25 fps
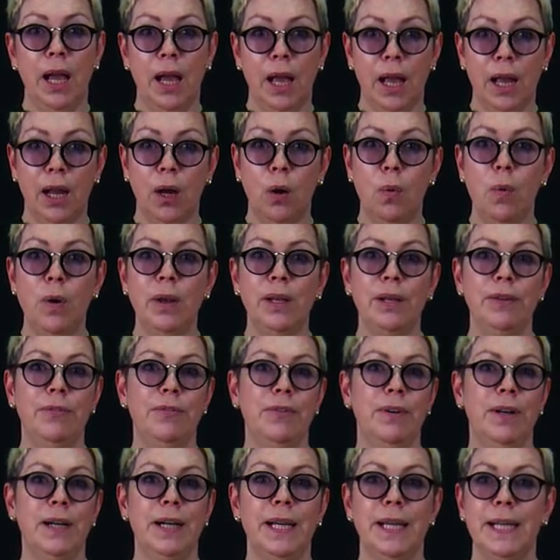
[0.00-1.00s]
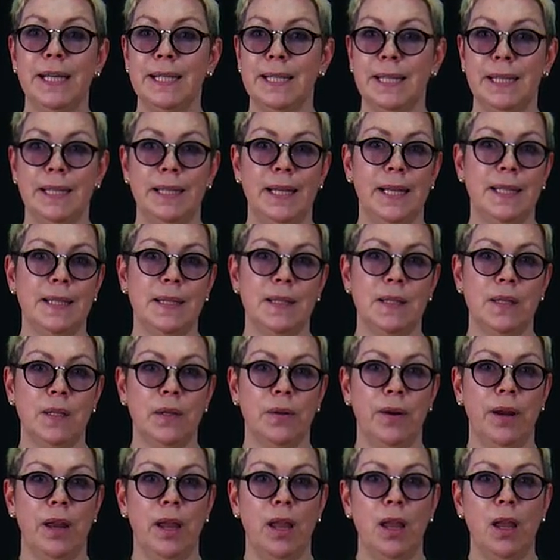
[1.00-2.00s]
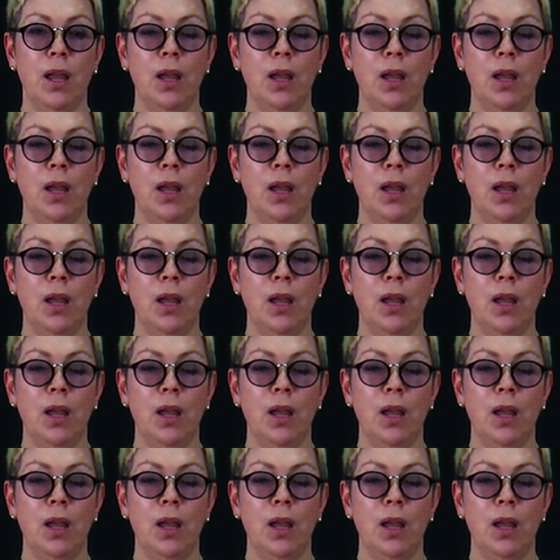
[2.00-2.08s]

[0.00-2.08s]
a qualifier is unnecessary.